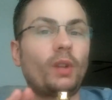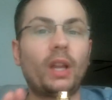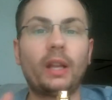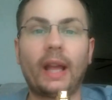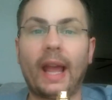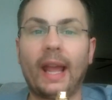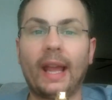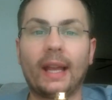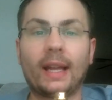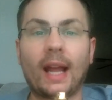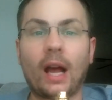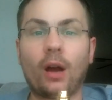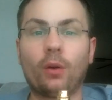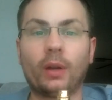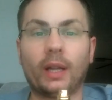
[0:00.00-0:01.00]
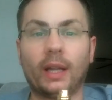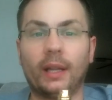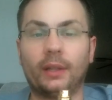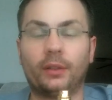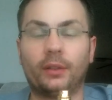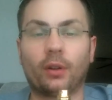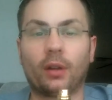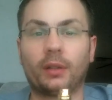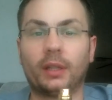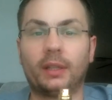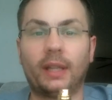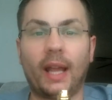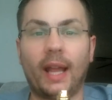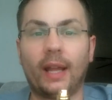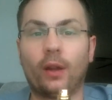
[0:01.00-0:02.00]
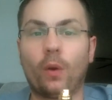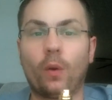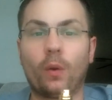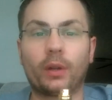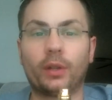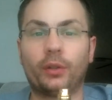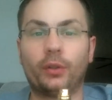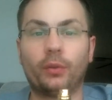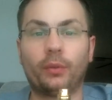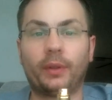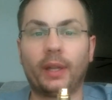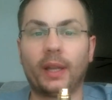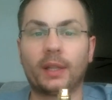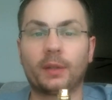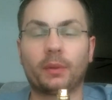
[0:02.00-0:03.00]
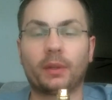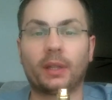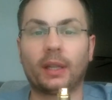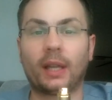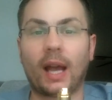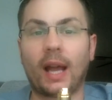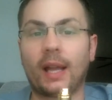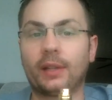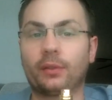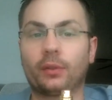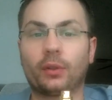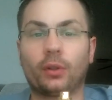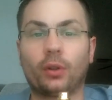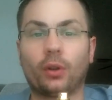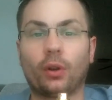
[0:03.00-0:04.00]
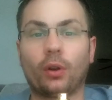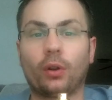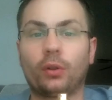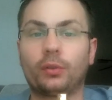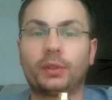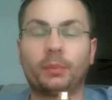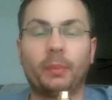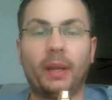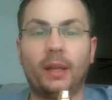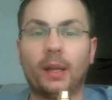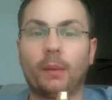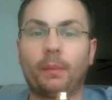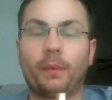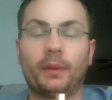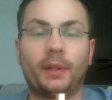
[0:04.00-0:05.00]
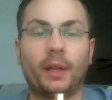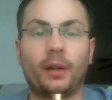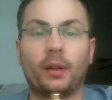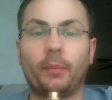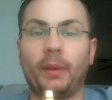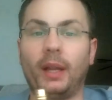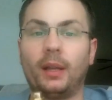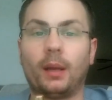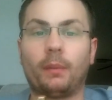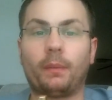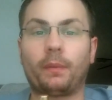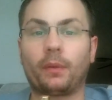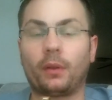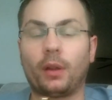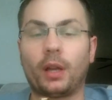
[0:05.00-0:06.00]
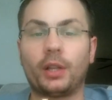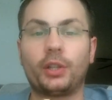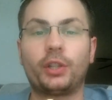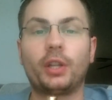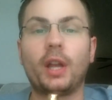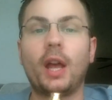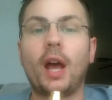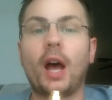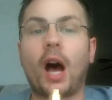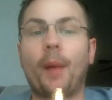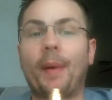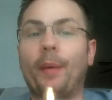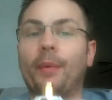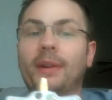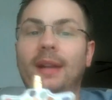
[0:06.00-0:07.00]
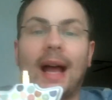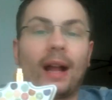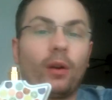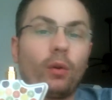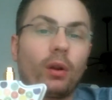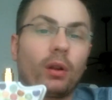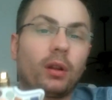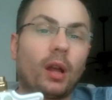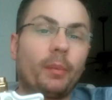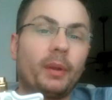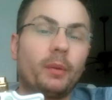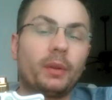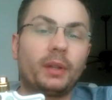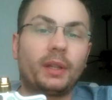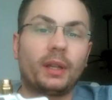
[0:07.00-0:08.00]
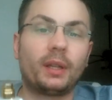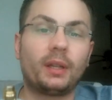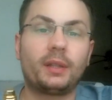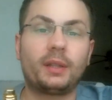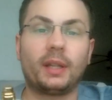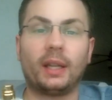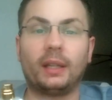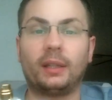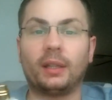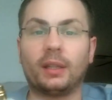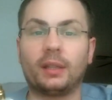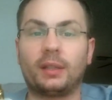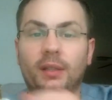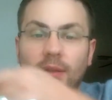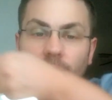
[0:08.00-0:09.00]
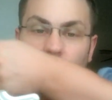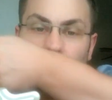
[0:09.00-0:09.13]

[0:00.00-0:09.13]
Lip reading: hanging out during the day, going to do things with the guys or the girls, meeting up for dinner, meeting up for lunch. I would not go clubbing with this. It does